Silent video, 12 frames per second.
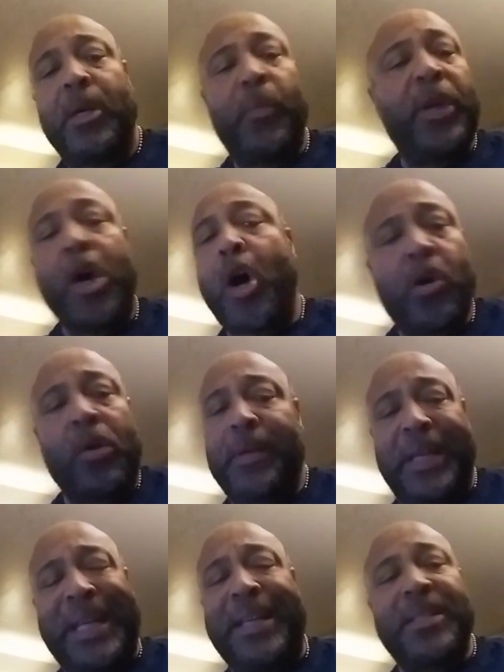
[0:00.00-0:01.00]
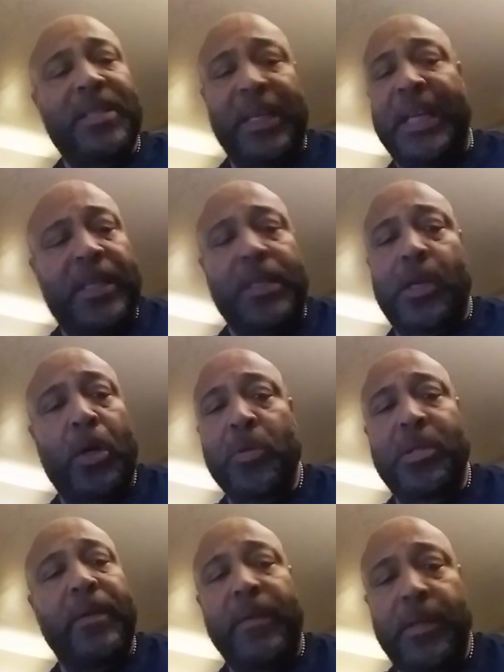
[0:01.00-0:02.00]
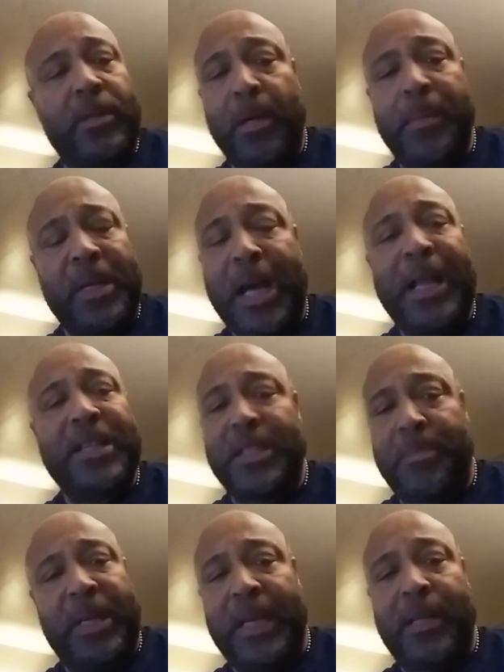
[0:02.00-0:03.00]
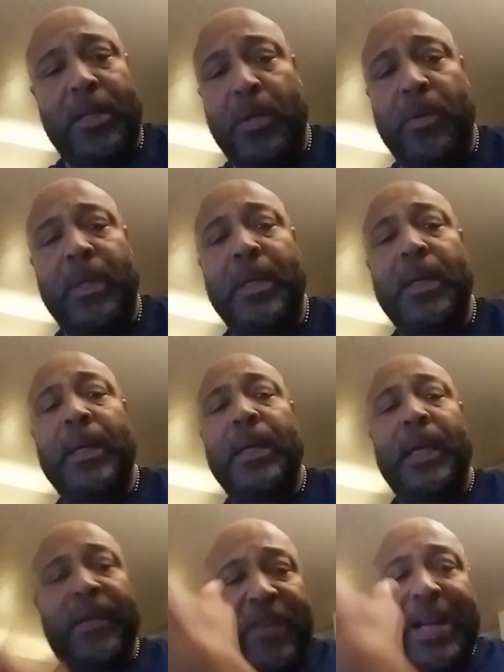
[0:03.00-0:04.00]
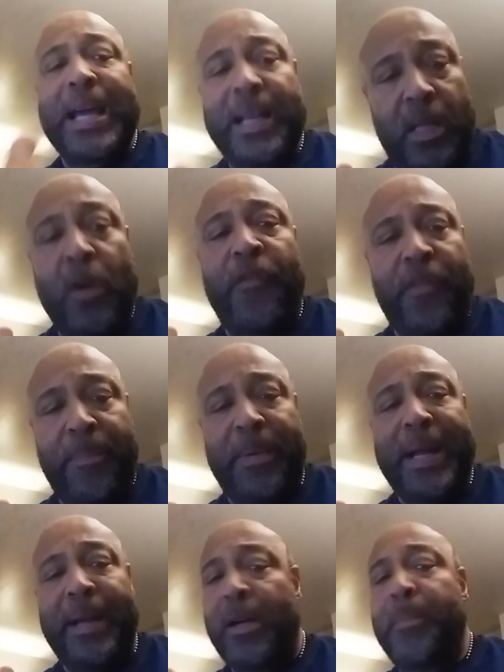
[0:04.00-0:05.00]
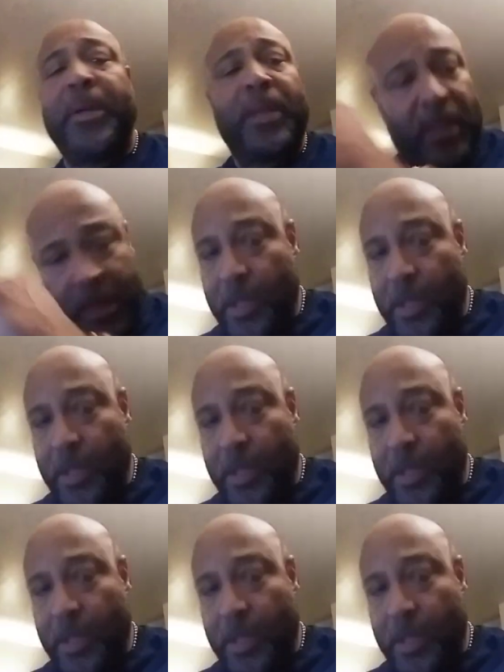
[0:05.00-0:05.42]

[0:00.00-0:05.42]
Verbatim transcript: We all gonna eat is the East Coast terminology, me and dude if I got a loaf of bread, homie,